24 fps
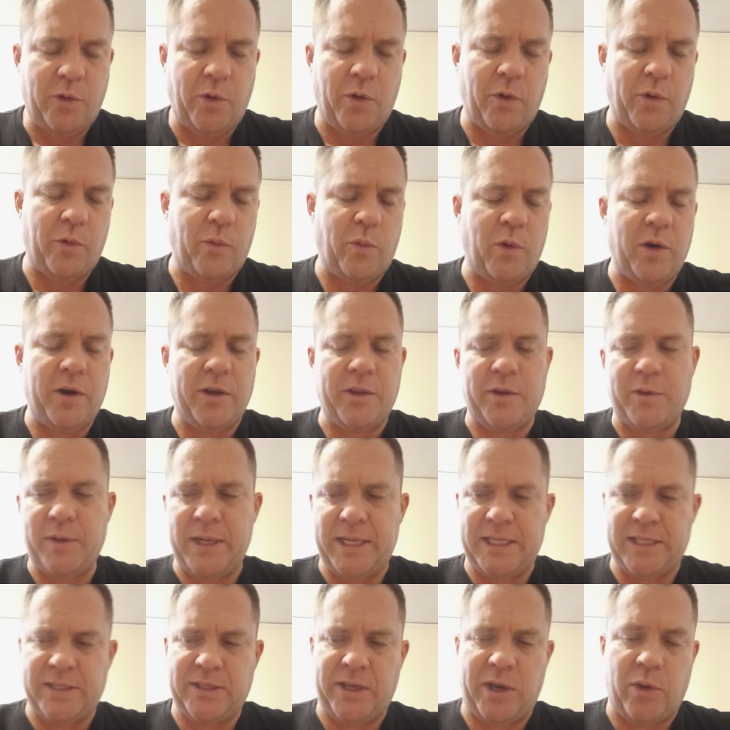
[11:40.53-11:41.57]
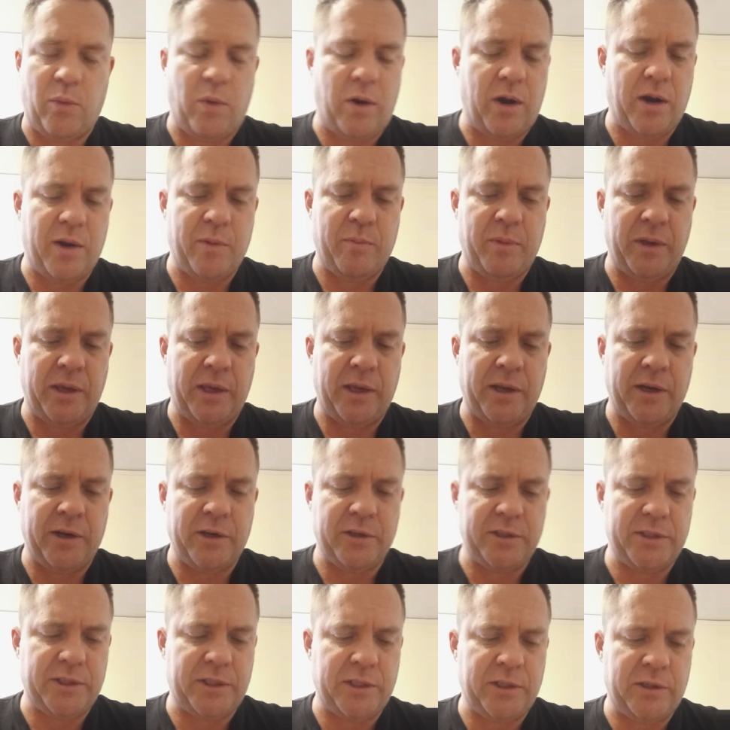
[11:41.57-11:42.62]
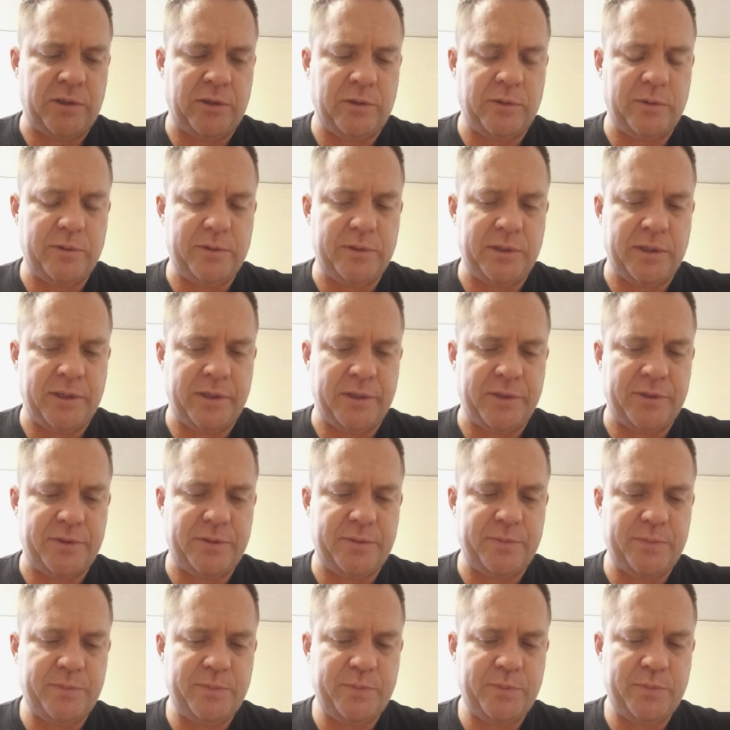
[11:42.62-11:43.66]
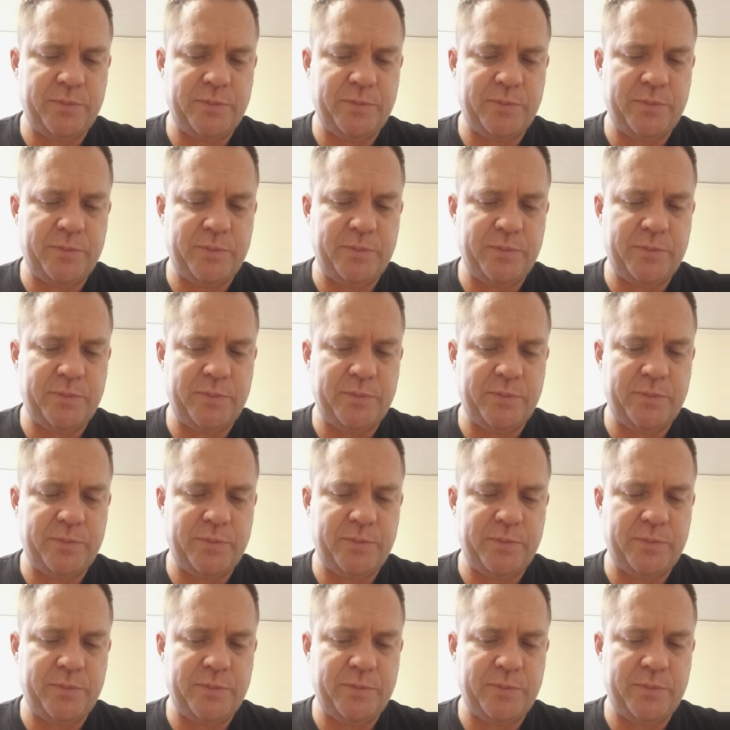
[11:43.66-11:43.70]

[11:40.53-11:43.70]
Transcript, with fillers: or one of the reasons I want to be here still is